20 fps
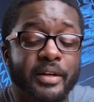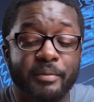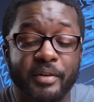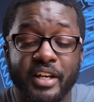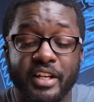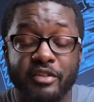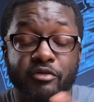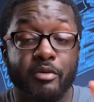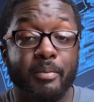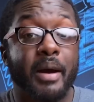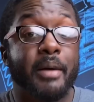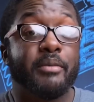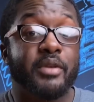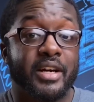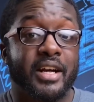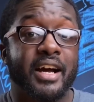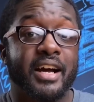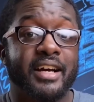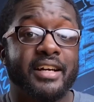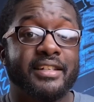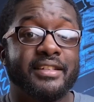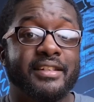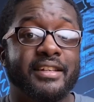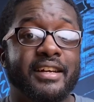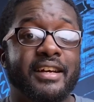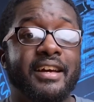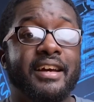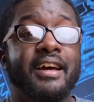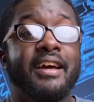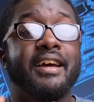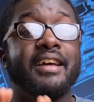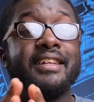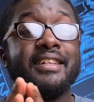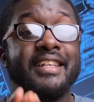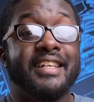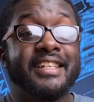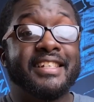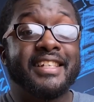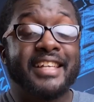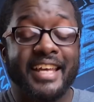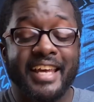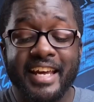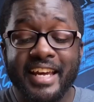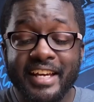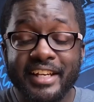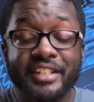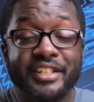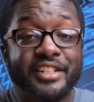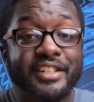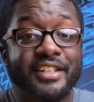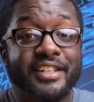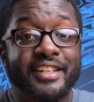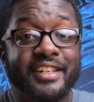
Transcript: Because remember, guys, this cage